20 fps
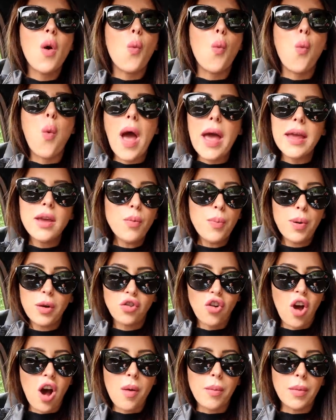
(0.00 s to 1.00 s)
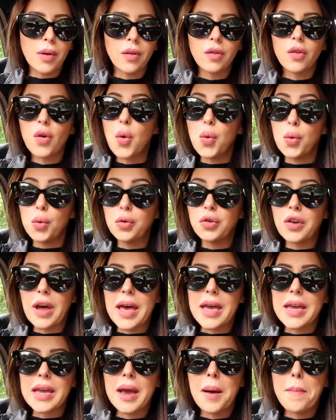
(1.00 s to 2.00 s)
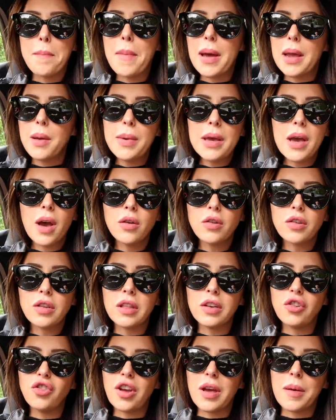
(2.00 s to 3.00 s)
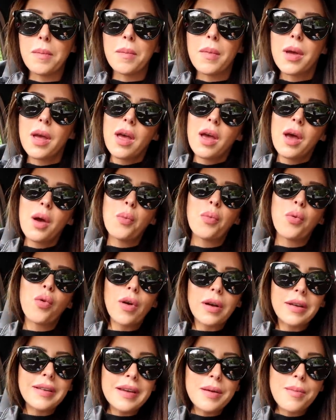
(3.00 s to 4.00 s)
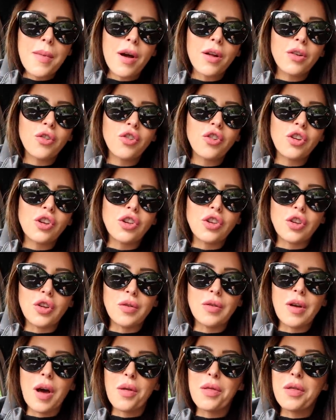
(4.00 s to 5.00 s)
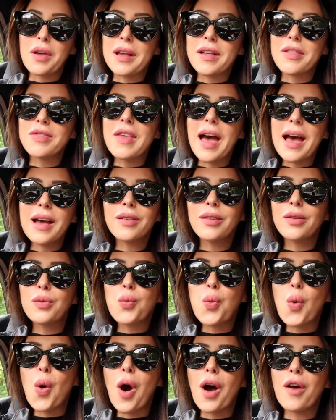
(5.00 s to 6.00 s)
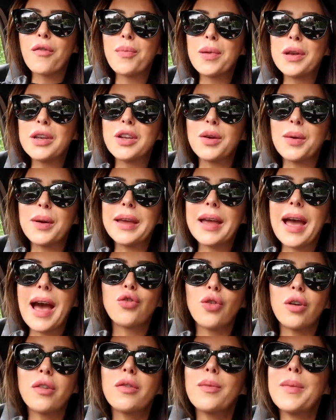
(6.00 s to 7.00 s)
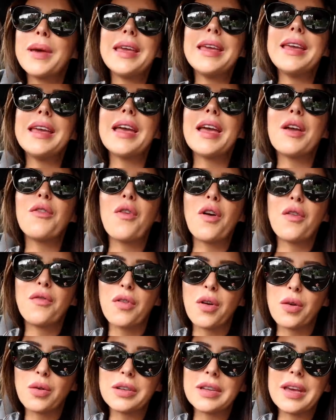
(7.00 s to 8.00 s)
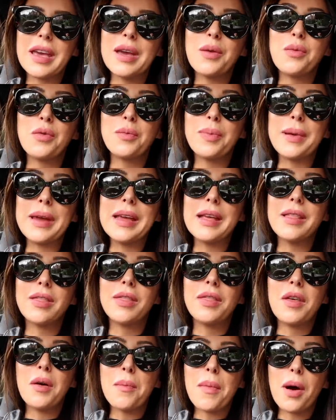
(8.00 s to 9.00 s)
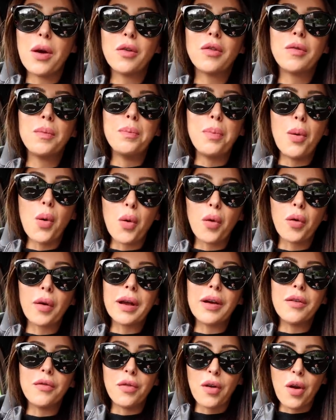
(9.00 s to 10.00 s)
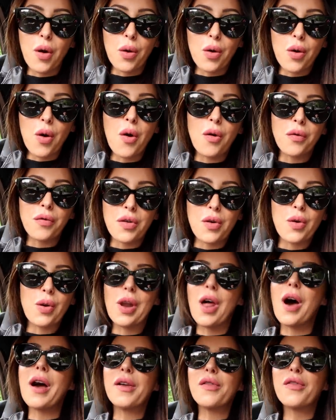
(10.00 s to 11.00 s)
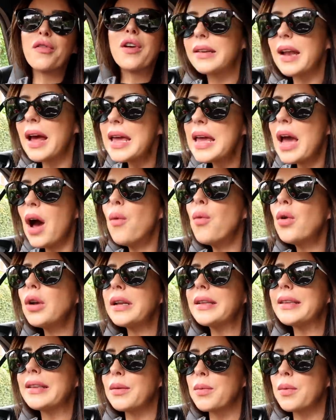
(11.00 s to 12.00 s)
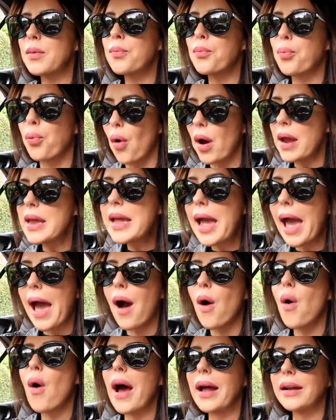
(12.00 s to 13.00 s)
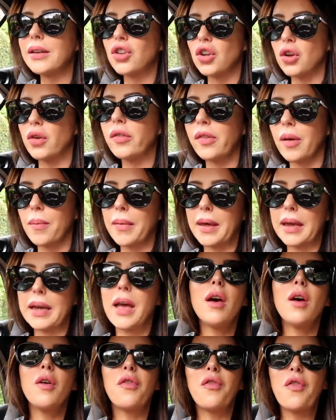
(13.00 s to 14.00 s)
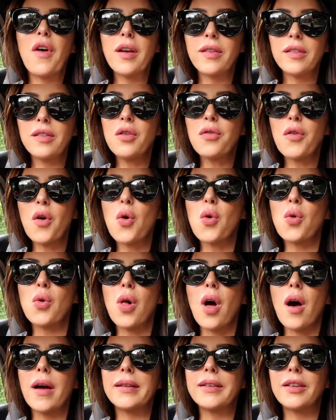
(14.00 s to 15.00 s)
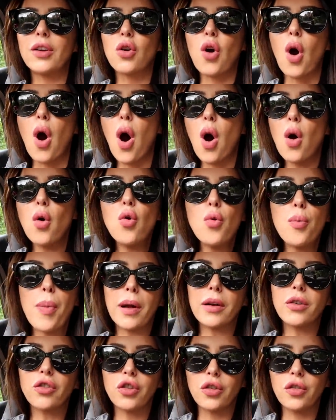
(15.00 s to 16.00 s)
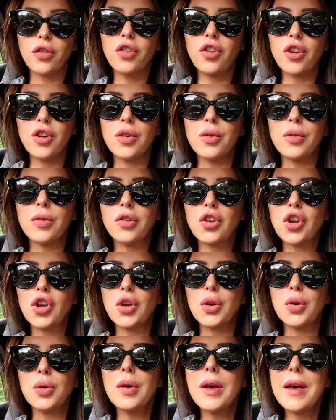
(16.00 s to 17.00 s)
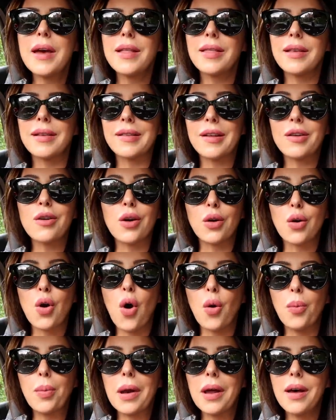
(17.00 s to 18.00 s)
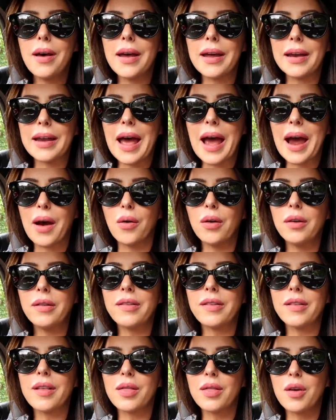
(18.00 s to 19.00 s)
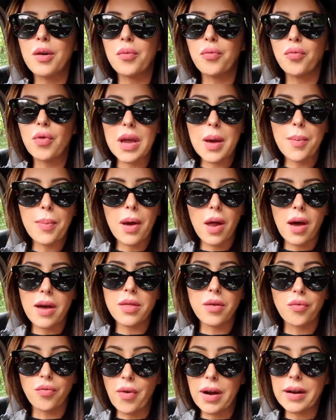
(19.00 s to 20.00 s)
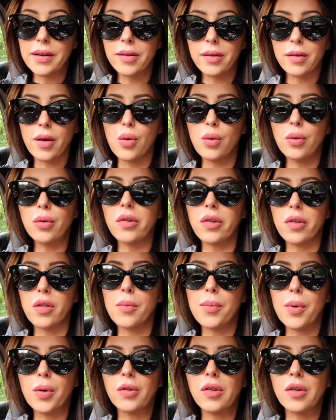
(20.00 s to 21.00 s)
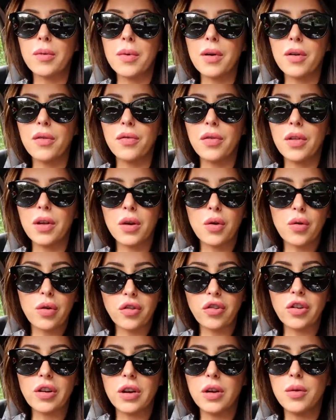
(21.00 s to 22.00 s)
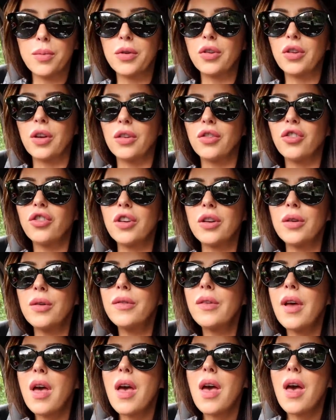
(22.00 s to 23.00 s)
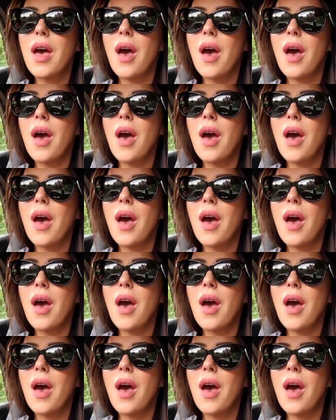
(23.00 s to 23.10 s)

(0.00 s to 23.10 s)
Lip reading: wear your pajamas all day, maybe go to the gym, pretty much do nothing. That's what I've been doing. Trust me, if I vlogged it, it would be the most boring vlog of your life. Today, I wanted to break out and do something. First of all, I took a whole bunch of shoes to, there's like a cobbler in Harrods that reapply the red soles on the bottom of the Christian Louboutin shoes.